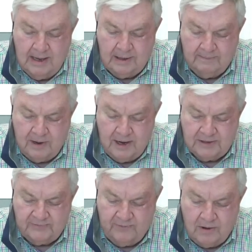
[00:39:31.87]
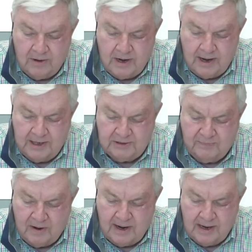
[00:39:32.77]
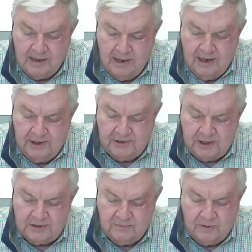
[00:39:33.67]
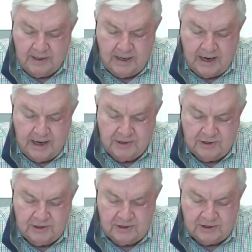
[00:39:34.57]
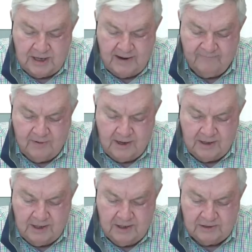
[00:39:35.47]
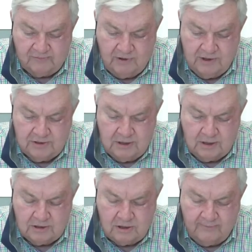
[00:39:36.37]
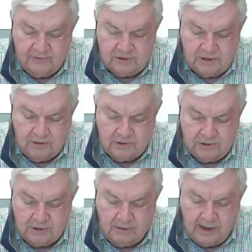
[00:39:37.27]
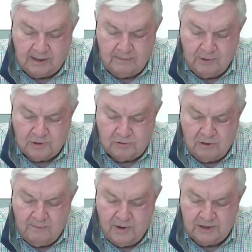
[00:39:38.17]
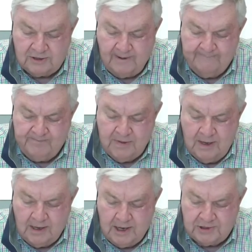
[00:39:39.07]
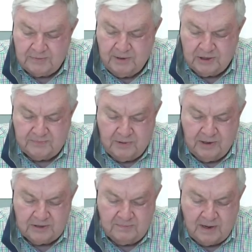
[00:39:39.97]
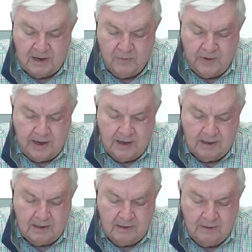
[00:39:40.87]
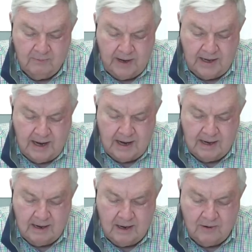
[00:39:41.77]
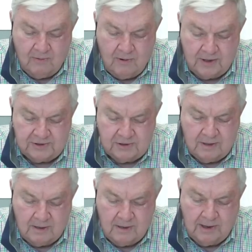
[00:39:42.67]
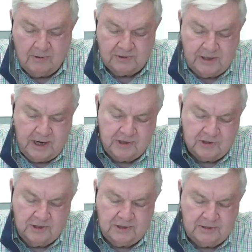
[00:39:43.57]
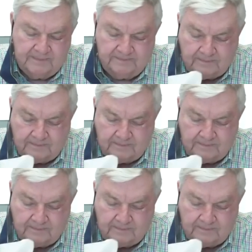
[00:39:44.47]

and the Minds of All Kinds brand. Justin will engage staff and ideas for using the service skills to create the most robust customer experience model we can across our locations.